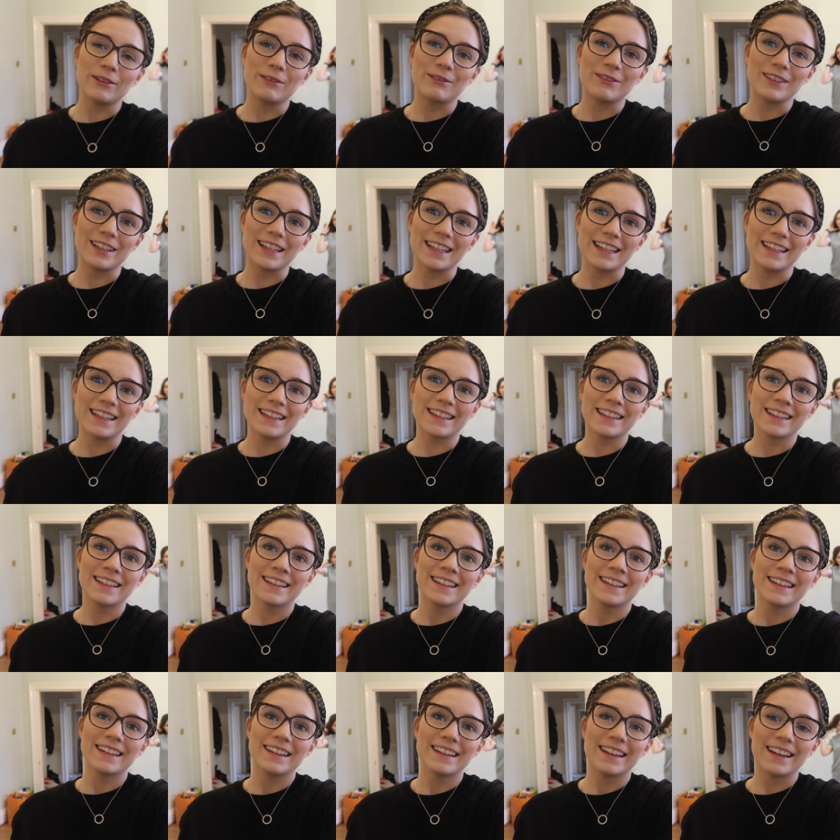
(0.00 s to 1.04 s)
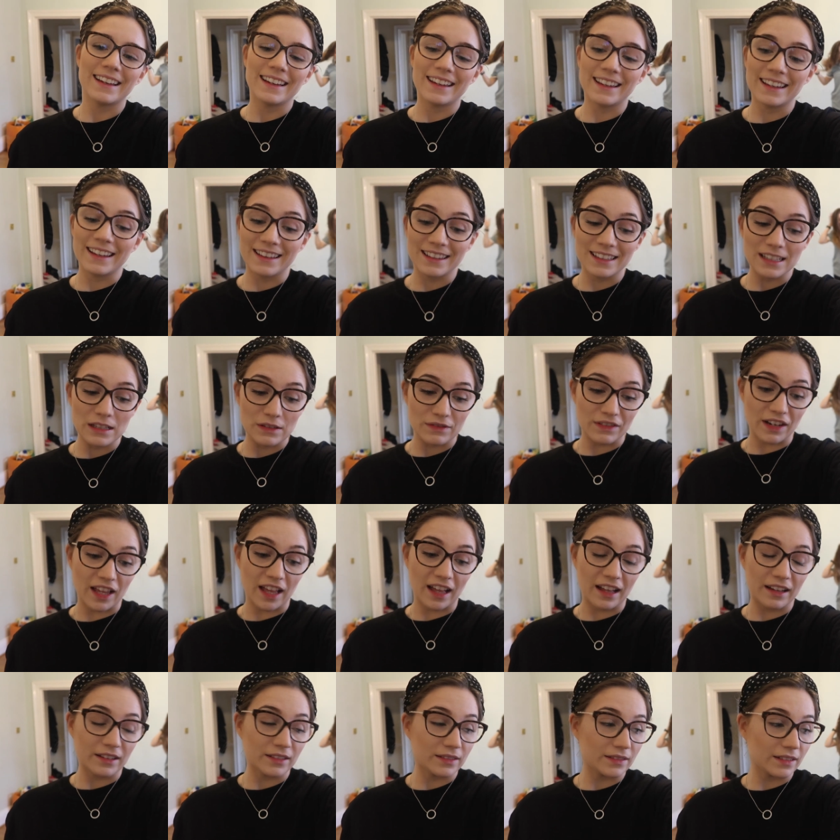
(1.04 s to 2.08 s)
will be in this
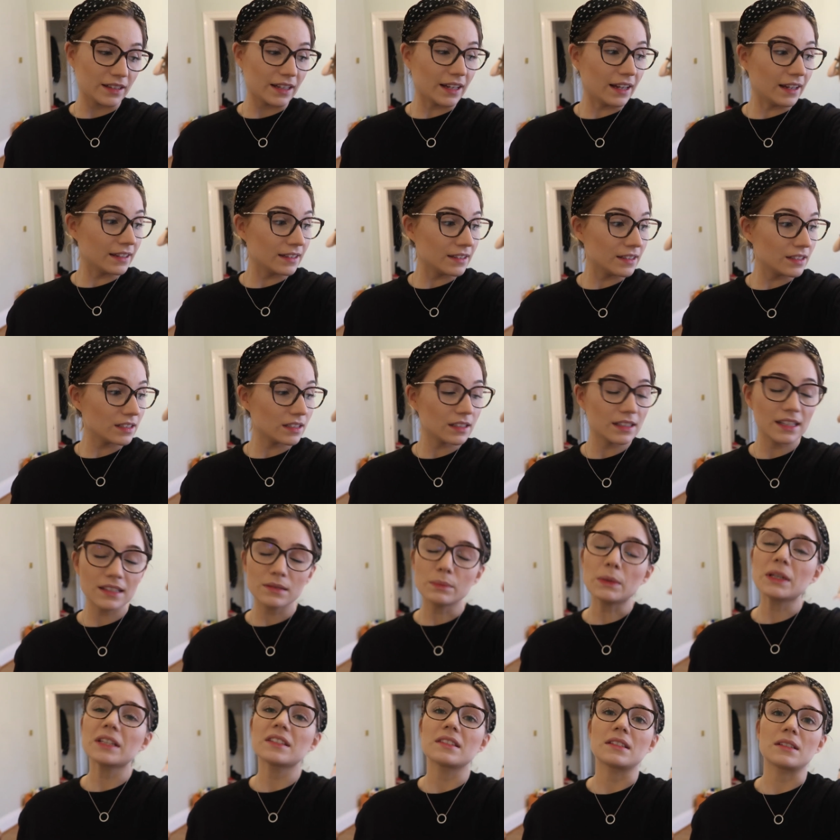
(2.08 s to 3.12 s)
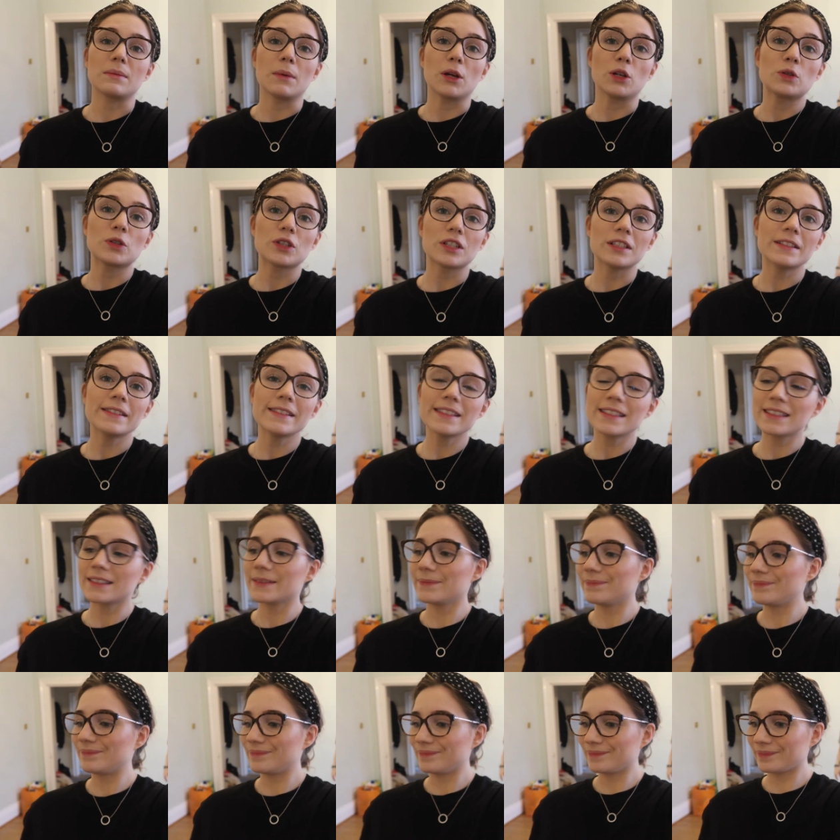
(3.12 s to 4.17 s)
flat, and there's mixed emotions.
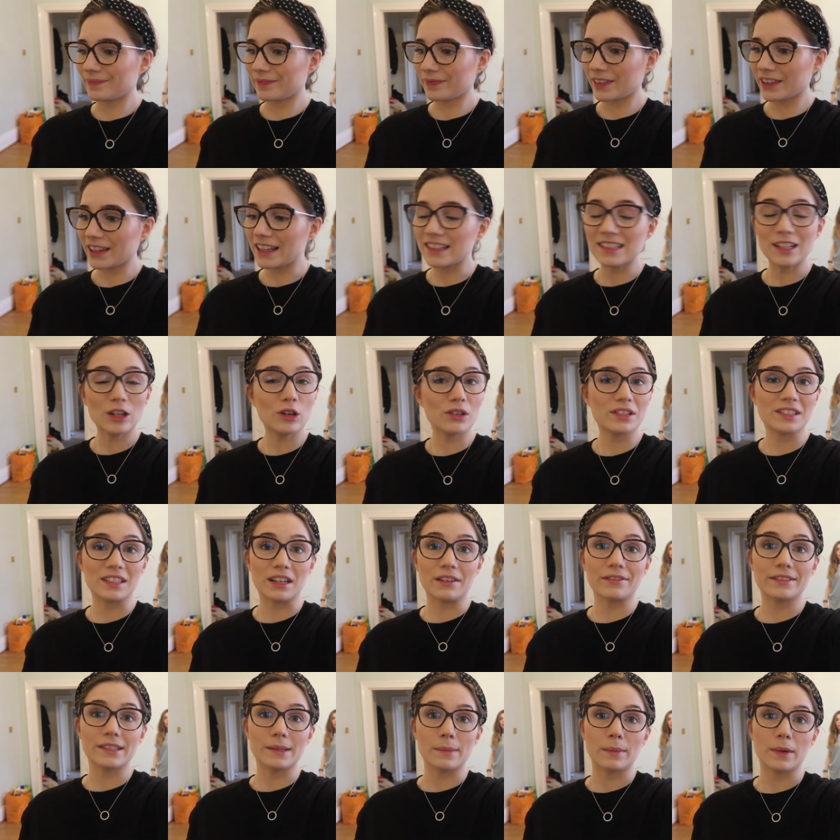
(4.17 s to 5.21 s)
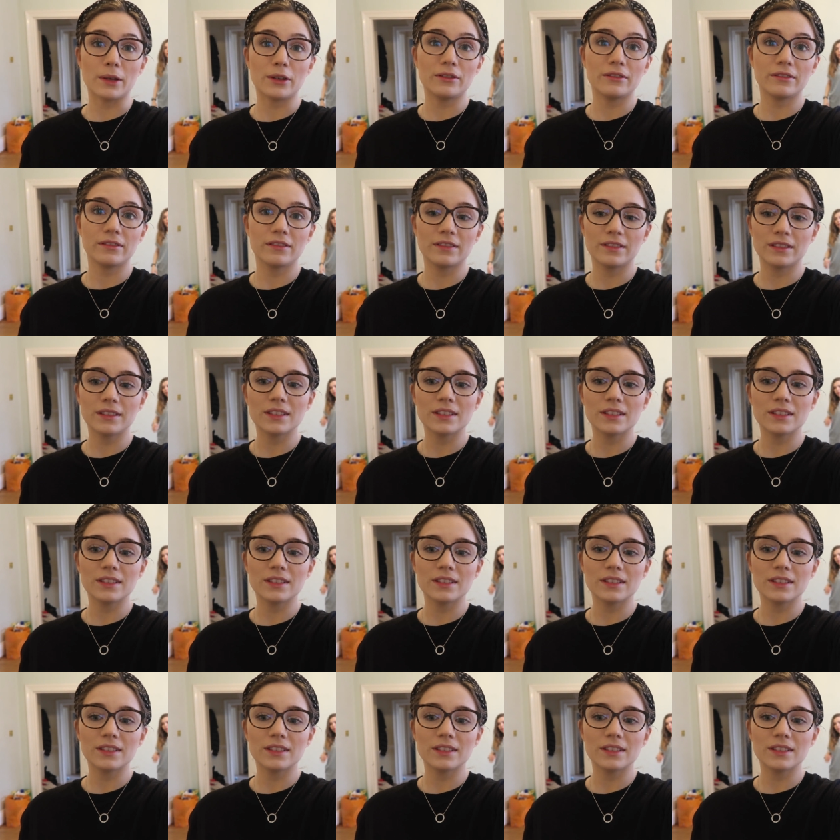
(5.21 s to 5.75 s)
There's a lot of stuff to move,